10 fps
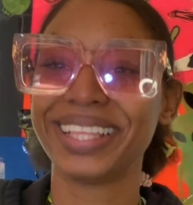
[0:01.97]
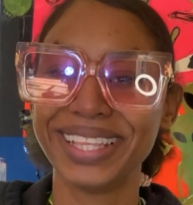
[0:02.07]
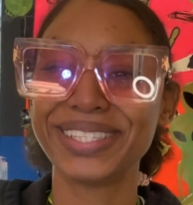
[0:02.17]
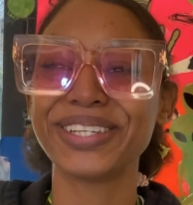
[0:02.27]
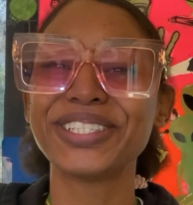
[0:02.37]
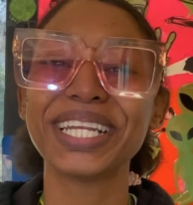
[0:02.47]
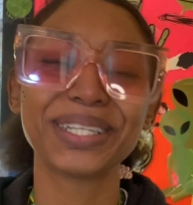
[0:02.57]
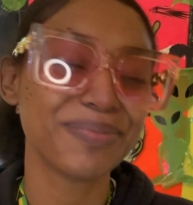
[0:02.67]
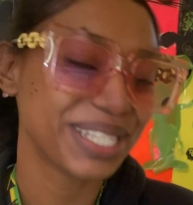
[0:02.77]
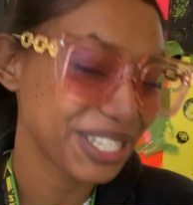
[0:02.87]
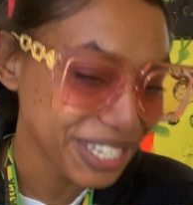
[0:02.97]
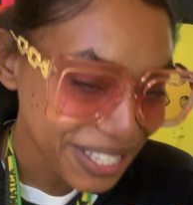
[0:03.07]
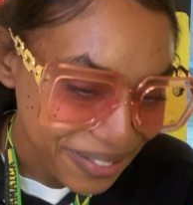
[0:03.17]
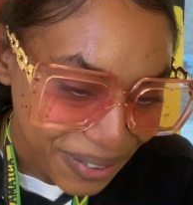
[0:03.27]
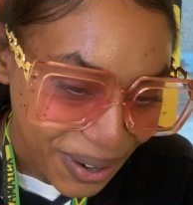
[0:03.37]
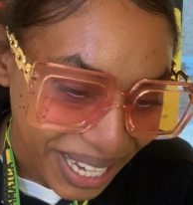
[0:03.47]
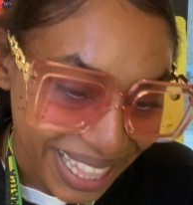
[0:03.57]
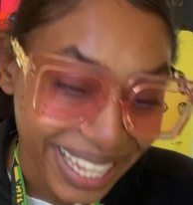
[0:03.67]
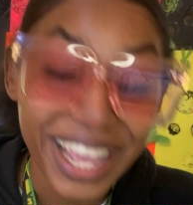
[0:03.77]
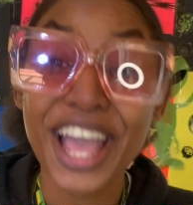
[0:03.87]
this is your channel messages for
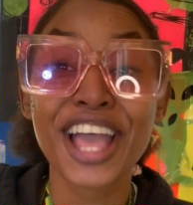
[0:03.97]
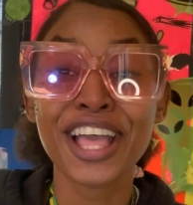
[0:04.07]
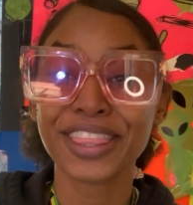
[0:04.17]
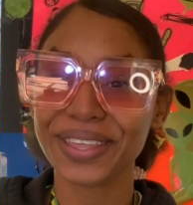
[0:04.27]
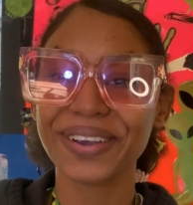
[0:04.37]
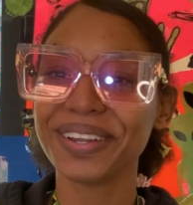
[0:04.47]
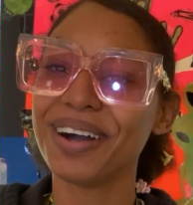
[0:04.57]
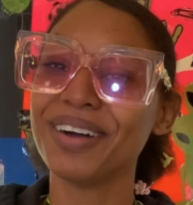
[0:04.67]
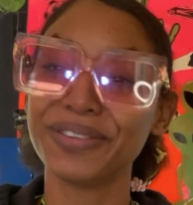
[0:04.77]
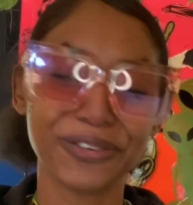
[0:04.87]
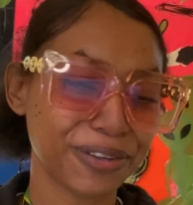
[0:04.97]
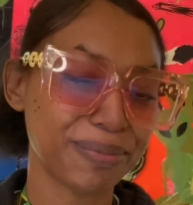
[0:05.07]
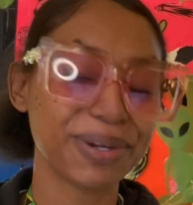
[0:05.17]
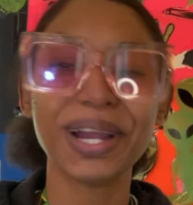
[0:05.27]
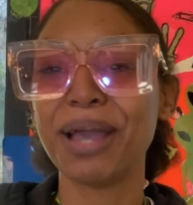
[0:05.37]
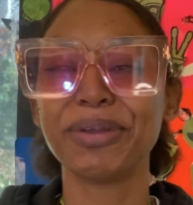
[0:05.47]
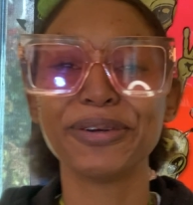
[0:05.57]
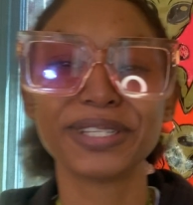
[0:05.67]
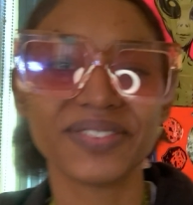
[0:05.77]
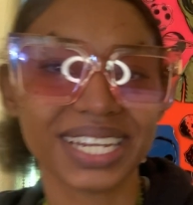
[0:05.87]
the 3rd of November. I'm your
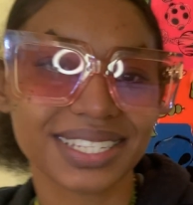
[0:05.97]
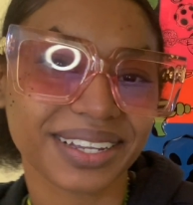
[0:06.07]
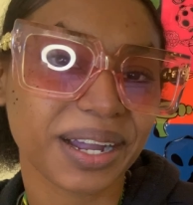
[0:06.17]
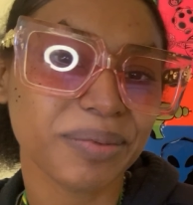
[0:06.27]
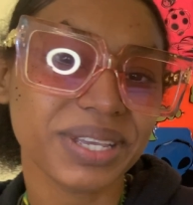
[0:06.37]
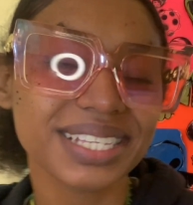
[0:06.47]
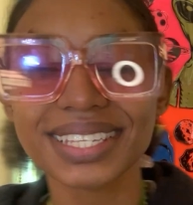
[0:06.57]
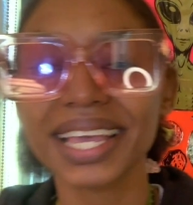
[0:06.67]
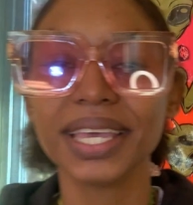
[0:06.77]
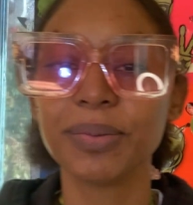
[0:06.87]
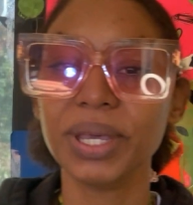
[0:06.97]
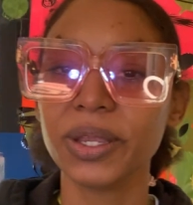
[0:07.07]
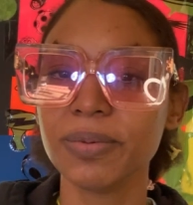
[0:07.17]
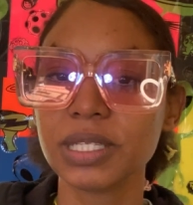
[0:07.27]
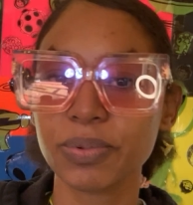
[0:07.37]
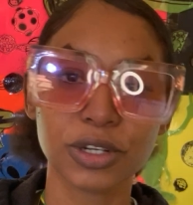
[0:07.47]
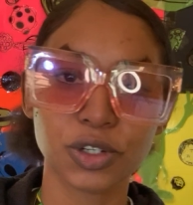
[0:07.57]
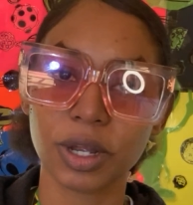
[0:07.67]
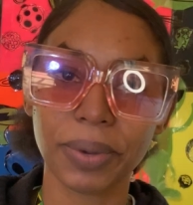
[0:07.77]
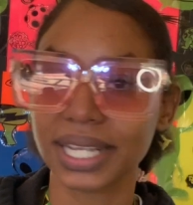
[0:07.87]
host Vanessa Carby, psychic medium,
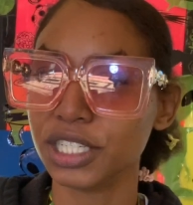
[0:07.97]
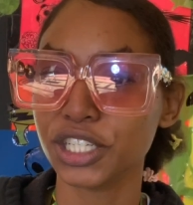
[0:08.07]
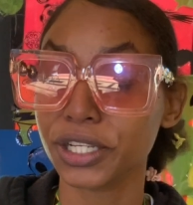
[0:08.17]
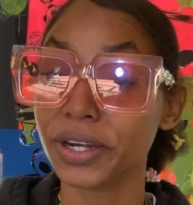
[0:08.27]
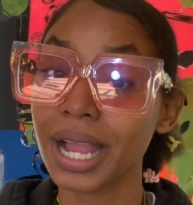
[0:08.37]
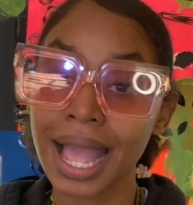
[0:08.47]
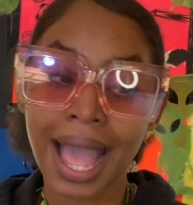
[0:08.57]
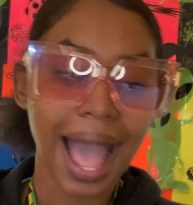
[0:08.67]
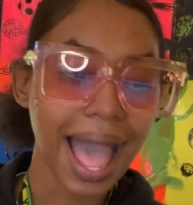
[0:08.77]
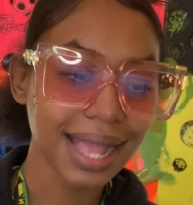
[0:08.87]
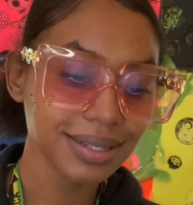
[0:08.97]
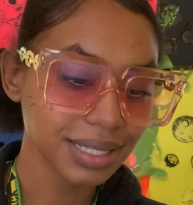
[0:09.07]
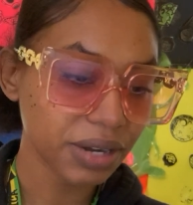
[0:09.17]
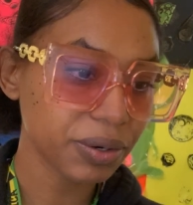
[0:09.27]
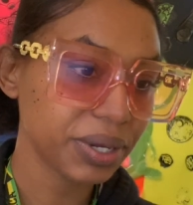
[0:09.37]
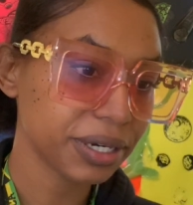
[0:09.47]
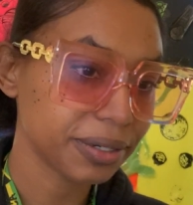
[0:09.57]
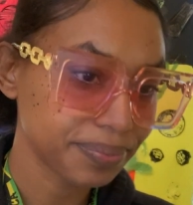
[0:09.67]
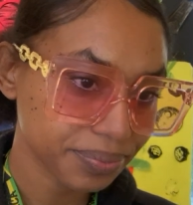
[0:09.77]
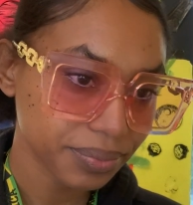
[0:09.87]
spiritual practitioner, and tarot
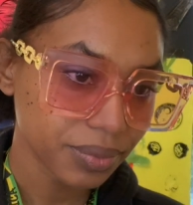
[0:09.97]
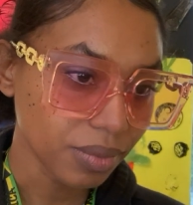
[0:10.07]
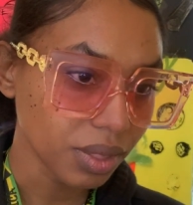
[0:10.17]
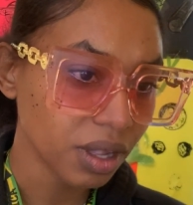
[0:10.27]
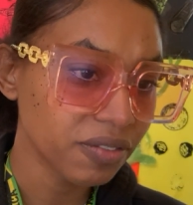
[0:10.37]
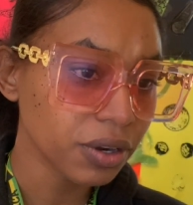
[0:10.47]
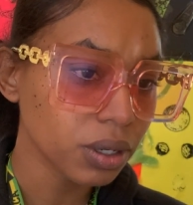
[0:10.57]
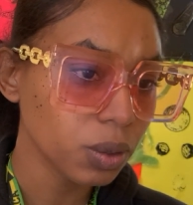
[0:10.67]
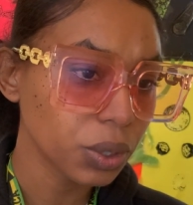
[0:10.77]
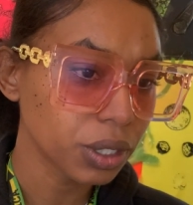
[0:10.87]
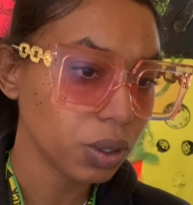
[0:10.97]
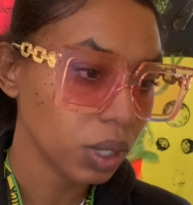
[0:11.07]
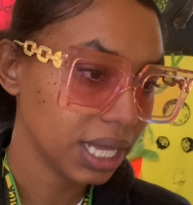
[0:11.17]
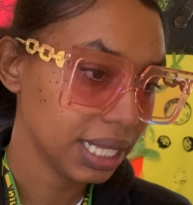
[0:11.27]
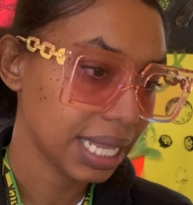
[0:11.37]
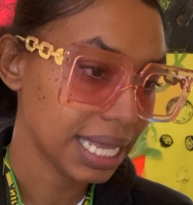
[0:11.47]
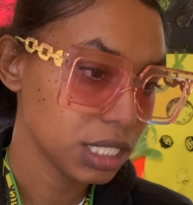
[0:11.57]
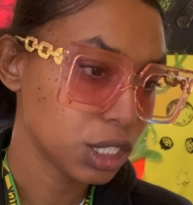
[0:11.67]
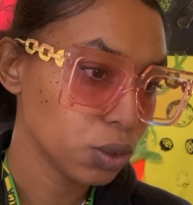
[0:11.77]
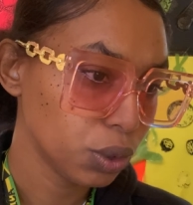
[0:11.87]
reader. Virgo, we're going
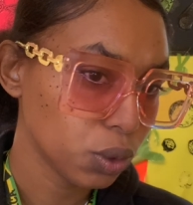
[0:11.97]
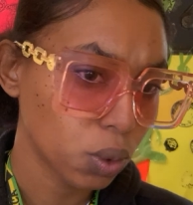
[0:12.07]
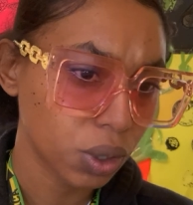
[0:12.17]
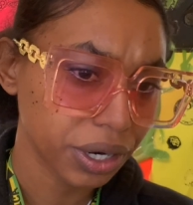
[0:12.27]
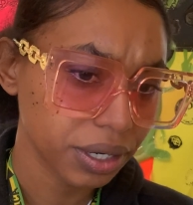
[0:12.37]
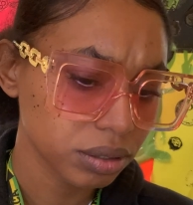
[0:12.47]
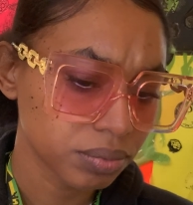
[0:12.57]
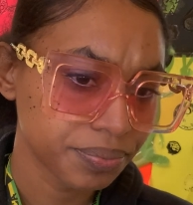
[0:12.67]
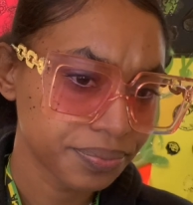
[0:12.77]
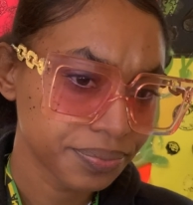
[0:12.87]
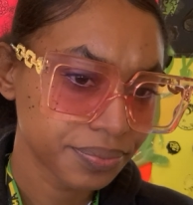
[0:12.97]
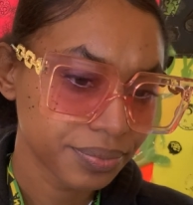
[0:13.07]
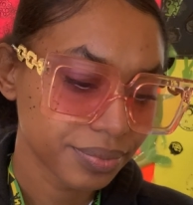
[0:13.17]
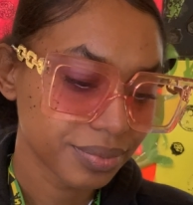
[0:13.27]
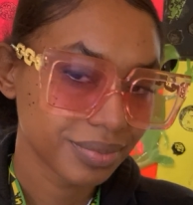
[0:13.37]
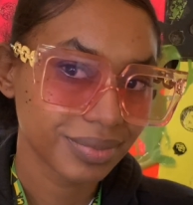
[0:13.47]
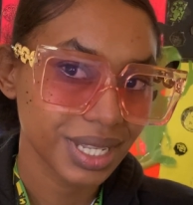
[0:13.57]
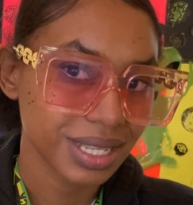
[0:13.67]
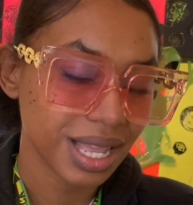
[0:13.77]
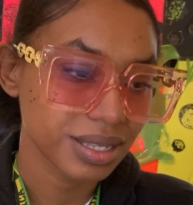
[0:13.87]
into your,
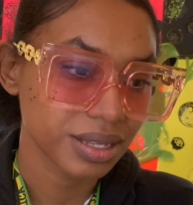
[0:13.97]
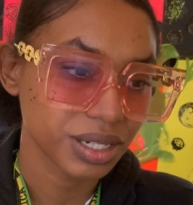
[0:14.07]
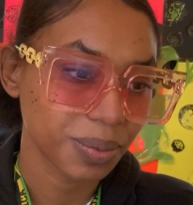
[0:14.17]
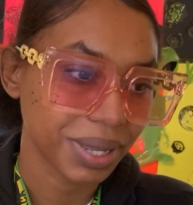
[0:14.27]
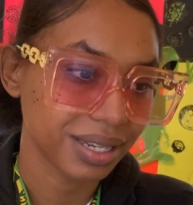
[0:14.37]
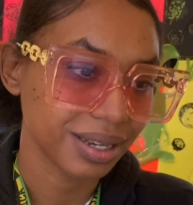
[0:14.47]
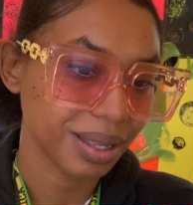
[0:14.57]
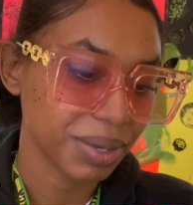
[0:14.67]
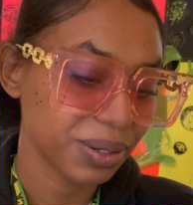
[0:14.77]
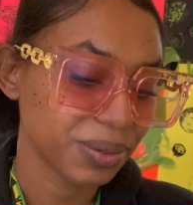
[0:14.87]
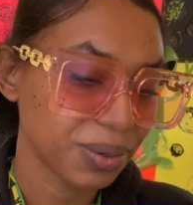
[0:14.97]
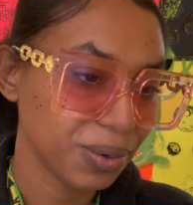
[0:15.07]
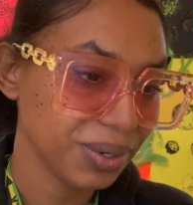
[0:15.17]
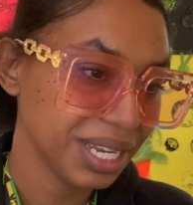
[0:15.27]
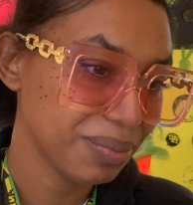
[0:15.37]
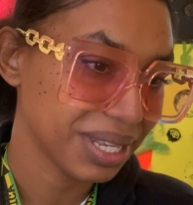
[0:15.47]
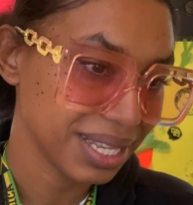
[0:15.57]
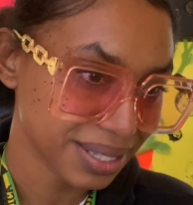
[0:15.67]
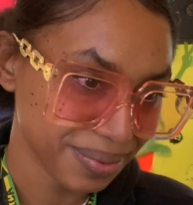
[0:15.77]
this has such a bad name, I don't know who name it is,